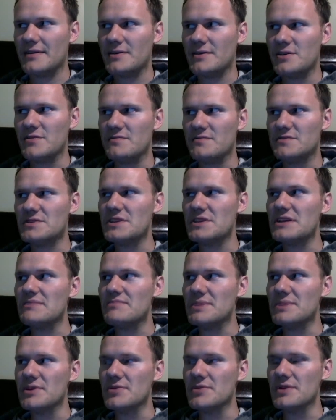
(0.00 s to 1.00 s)
You've
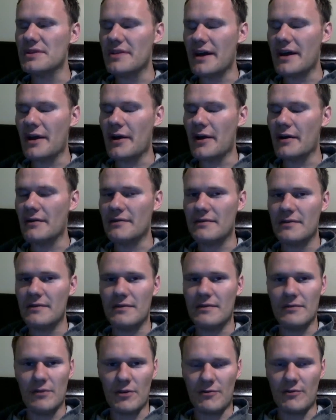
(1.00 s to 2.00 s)
seen beauty there.
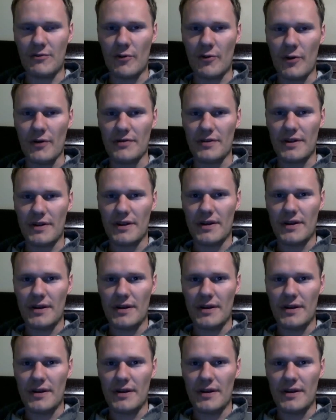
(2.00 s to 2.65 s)
Look forward.